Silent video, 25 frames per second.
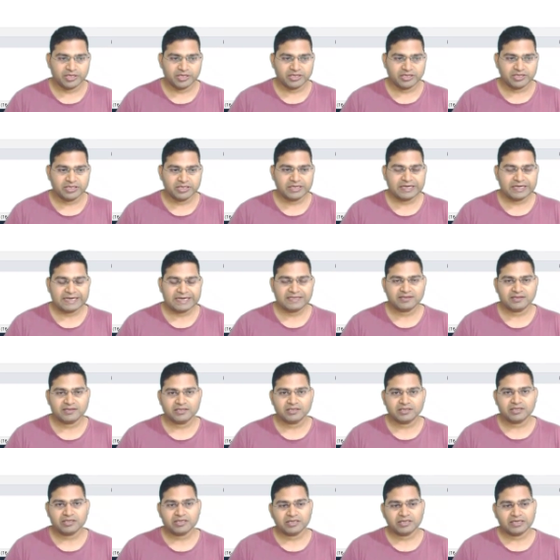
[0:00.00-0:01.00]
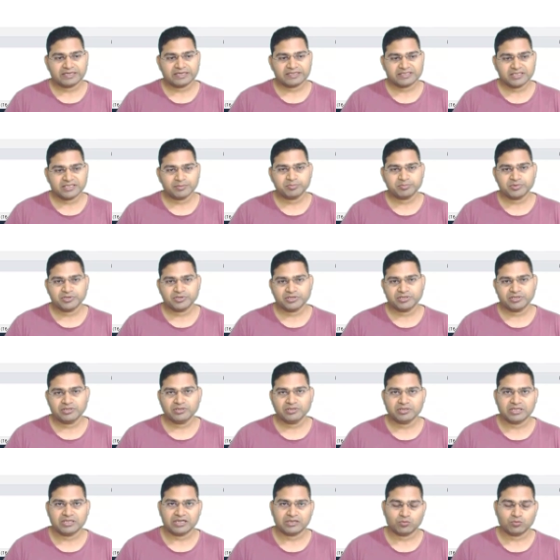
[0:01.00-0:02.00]
printed and the
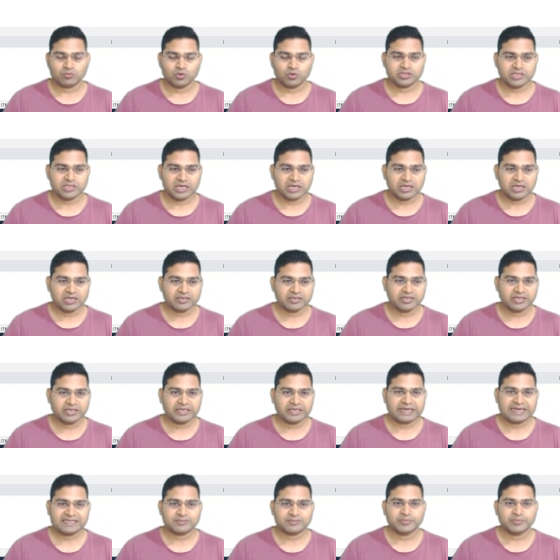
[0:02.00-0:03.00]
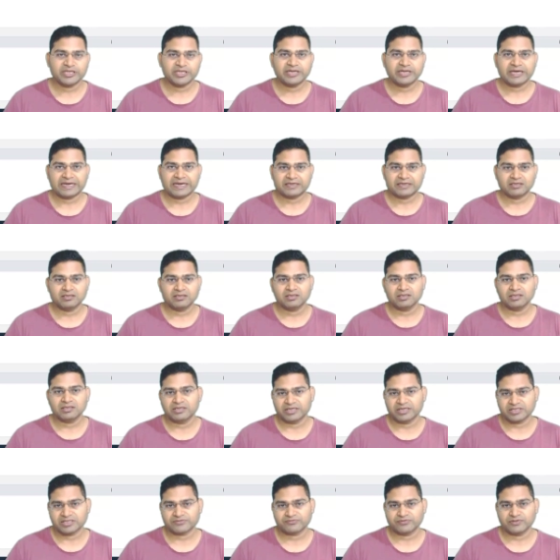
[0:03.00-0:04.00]
exception that was occurring has been handled
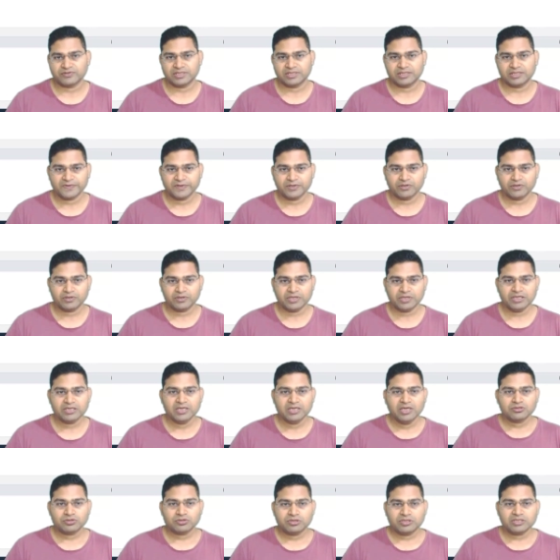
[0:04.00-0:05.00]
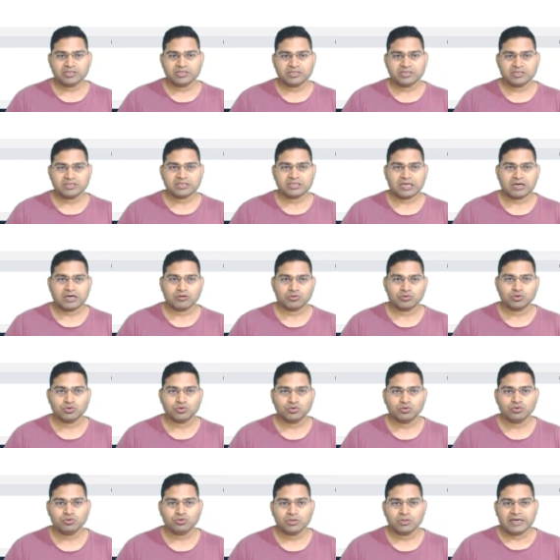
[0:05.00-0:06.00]
gracefully. Okay, so this is how
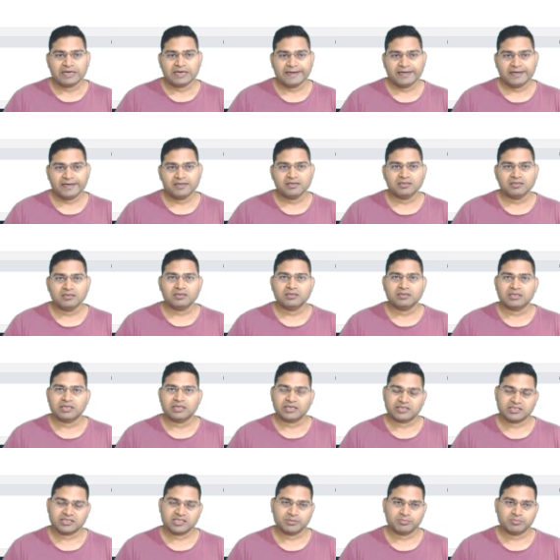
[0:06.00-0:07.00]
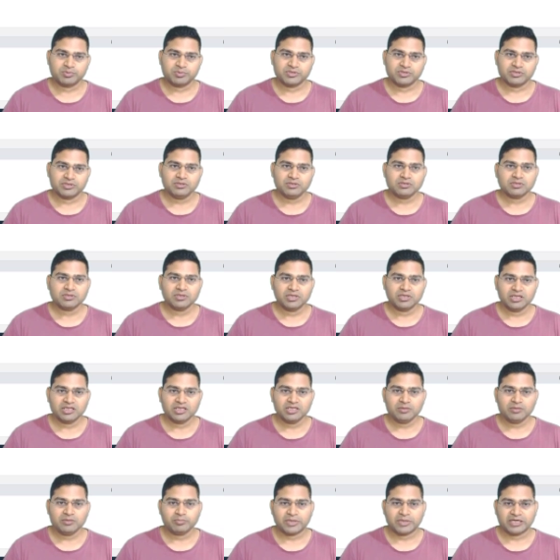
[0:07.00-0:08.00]
you handle the exceptions
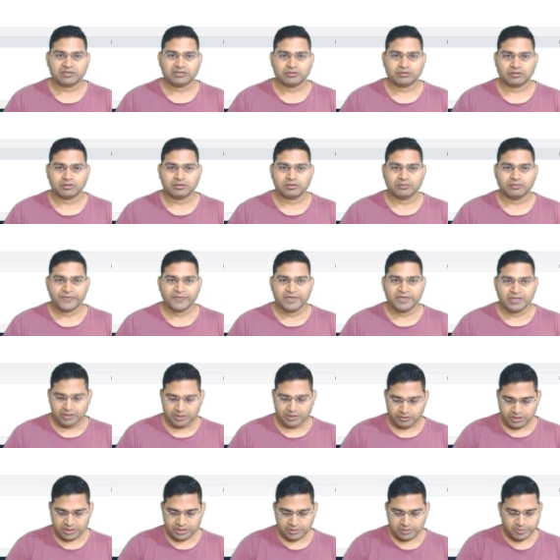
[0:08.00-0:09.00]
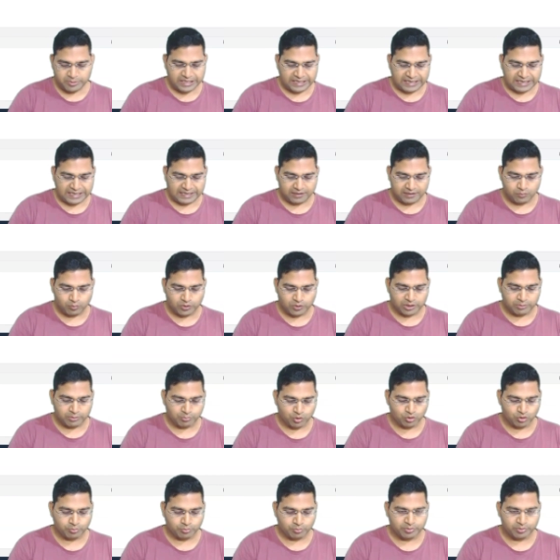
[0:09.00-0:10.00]
in Python. Now let me add one
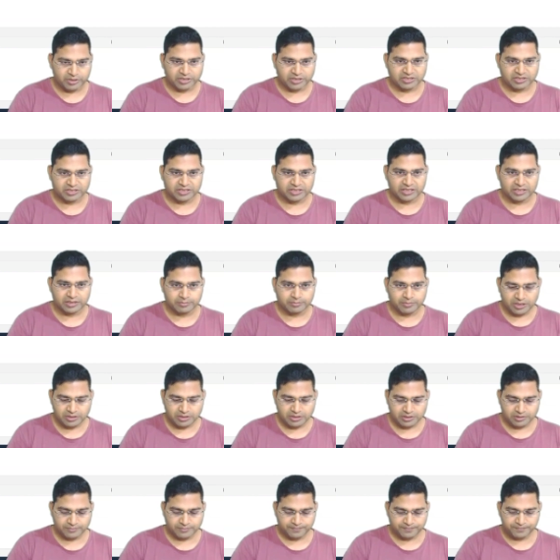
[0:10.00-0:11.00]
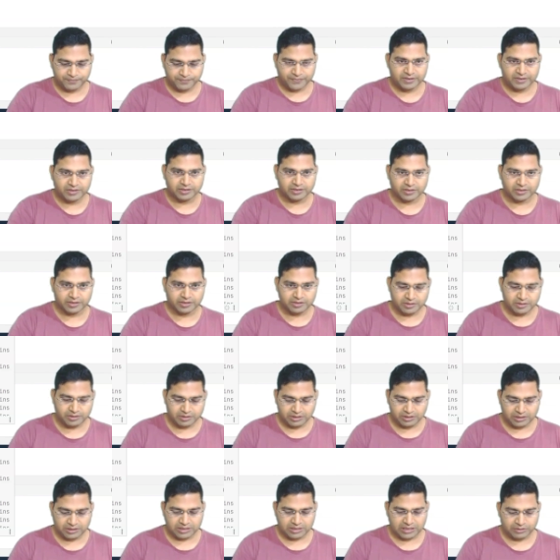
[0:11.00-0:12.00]
more print statement here
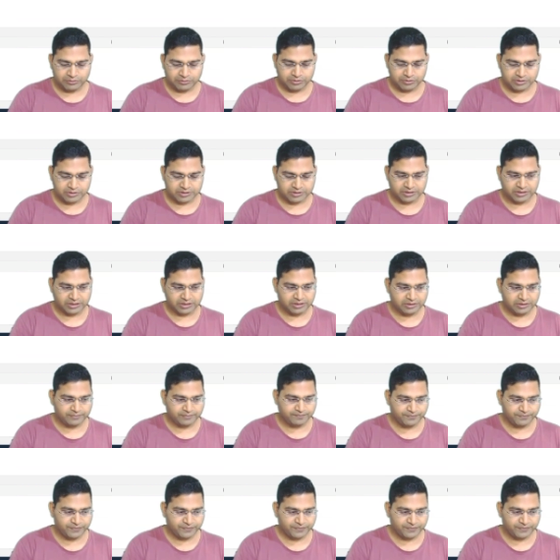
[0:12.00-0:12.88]
and I will say